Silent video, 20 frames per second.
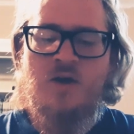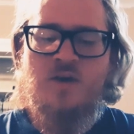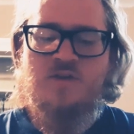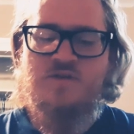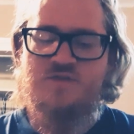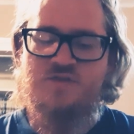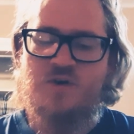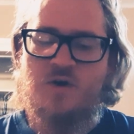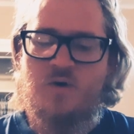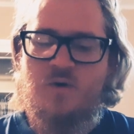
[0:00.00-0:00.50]

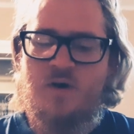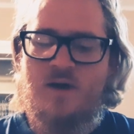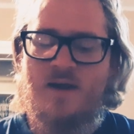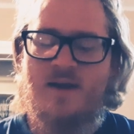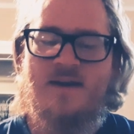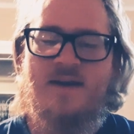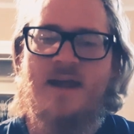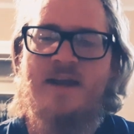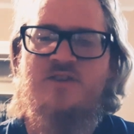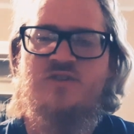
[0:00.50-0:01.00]
So
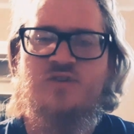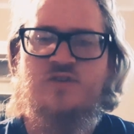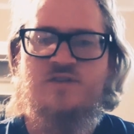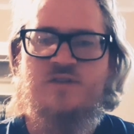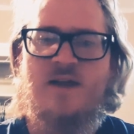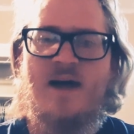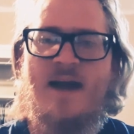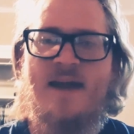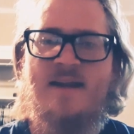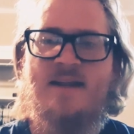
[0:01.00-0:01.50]
Nature's
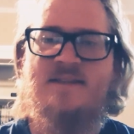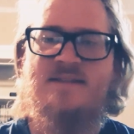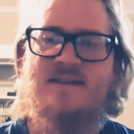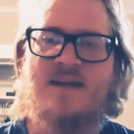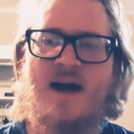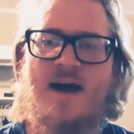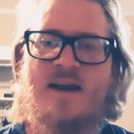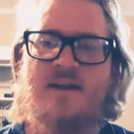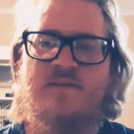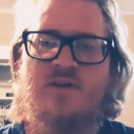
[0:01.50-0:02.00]
Light, it's
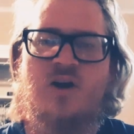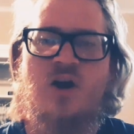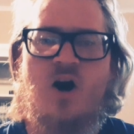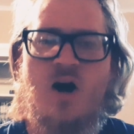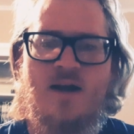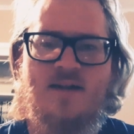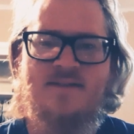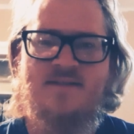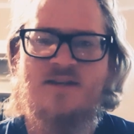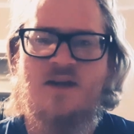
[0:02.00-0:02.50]
kind of a
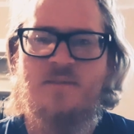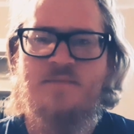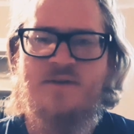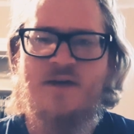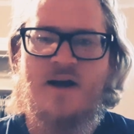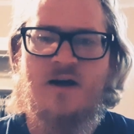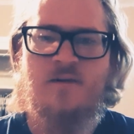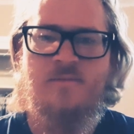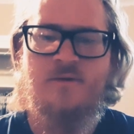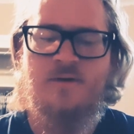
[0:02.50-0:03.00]
concept
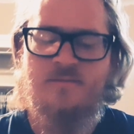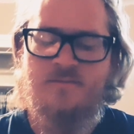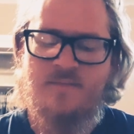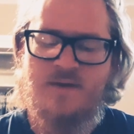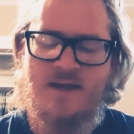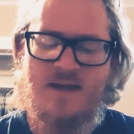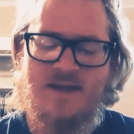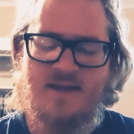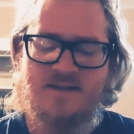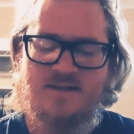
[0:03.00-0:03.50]
album.
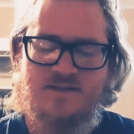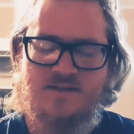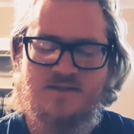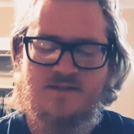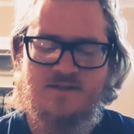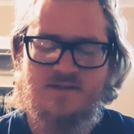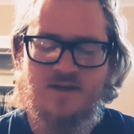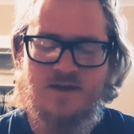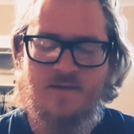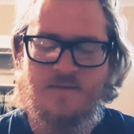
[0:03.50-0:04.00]

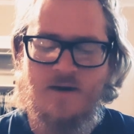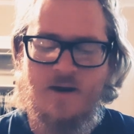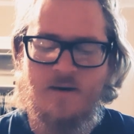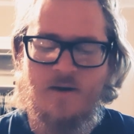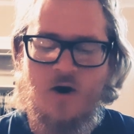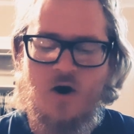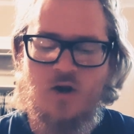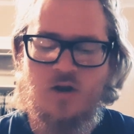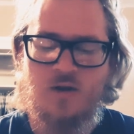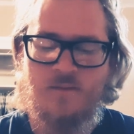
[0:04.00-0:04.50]
It's
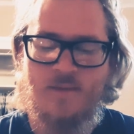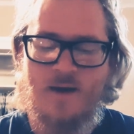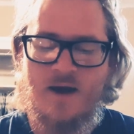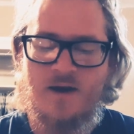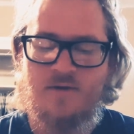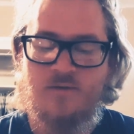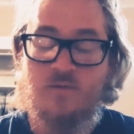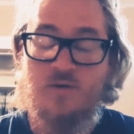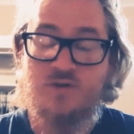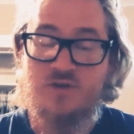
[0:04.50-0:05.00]
all
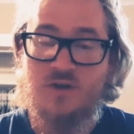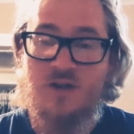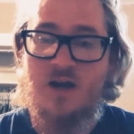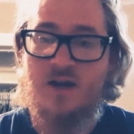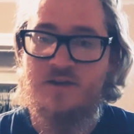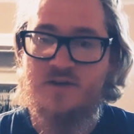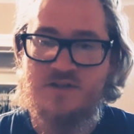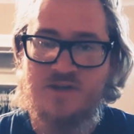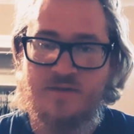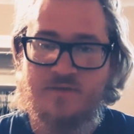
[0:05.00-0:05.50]
about, which a lot
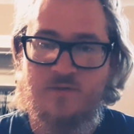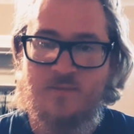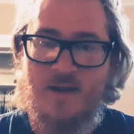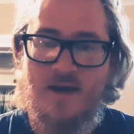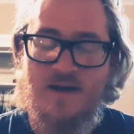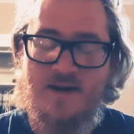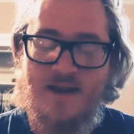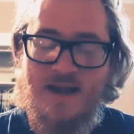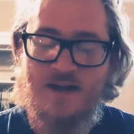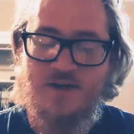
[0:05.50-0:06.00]
of their stuff's
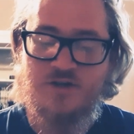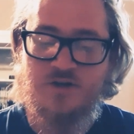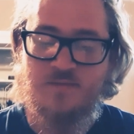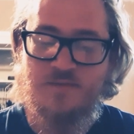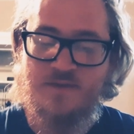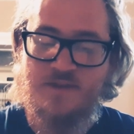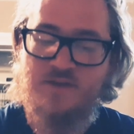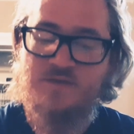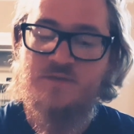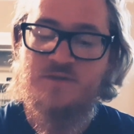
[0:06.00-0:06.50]
about nature,
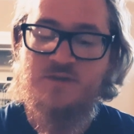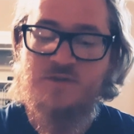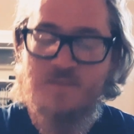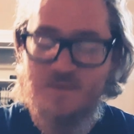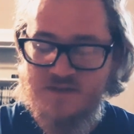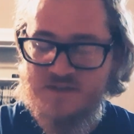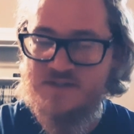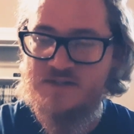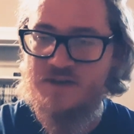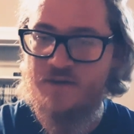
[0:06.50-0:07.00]
but this one
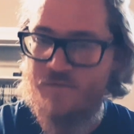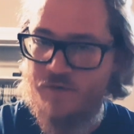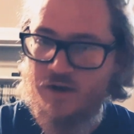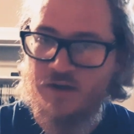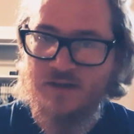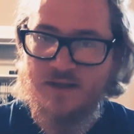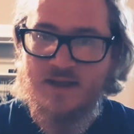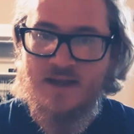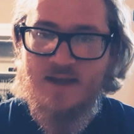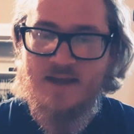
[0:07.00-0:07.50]

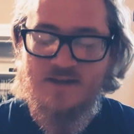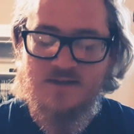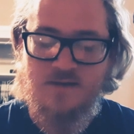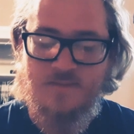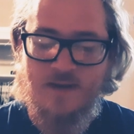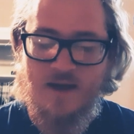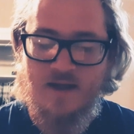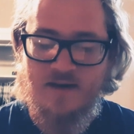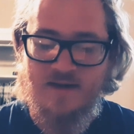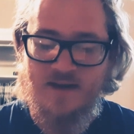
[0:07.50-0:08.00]
specifically is
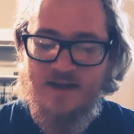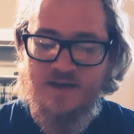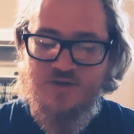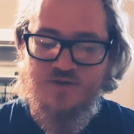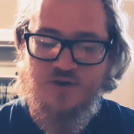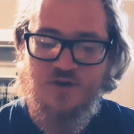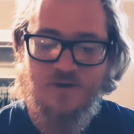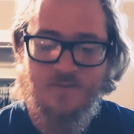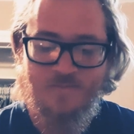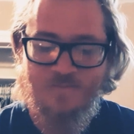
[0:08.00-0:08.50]
about
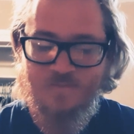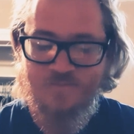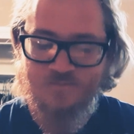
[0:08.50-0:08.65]
nature.